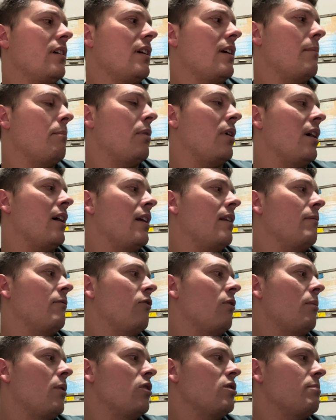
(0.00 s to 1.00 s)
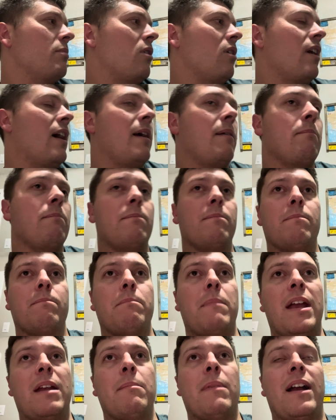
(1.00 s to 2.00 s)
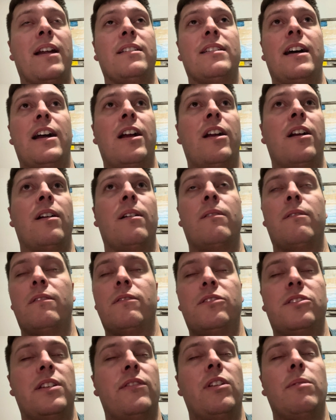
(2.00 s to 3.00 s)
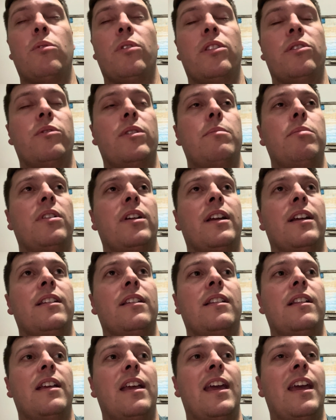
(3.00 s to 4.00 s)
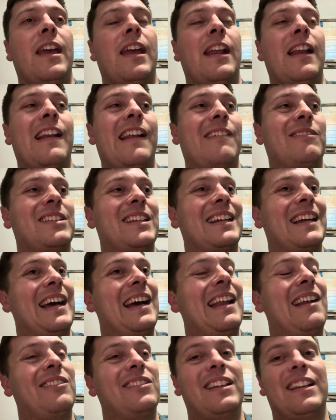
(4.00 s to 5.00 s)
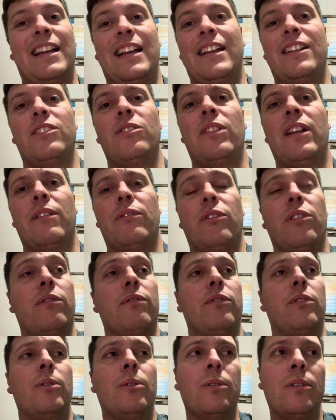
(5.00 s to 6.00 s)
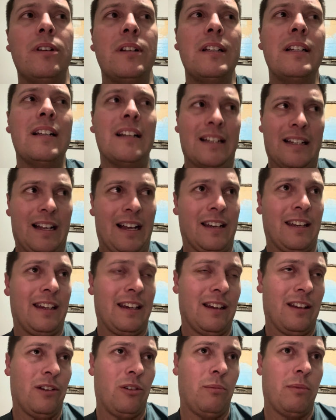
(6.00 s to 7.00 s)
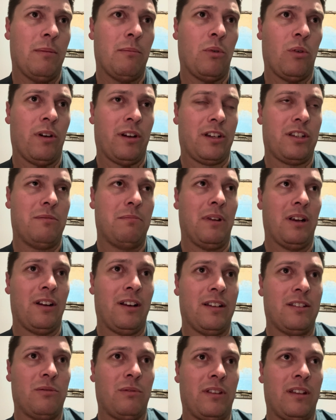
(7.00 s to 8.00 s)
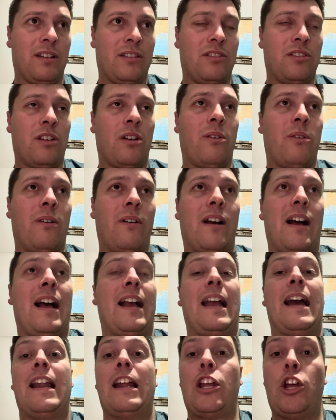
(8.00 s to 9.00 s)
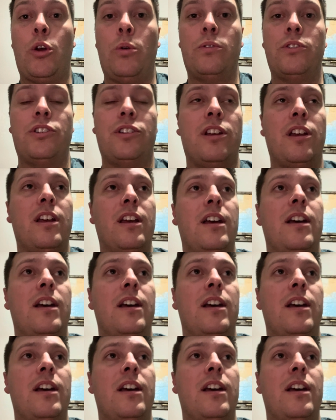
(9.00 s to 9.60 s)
But for the most part, I made my entire 70.3 plan, and I was like, I don't think I can do that for the full. I need a little bit more experience with it. So I got a coach.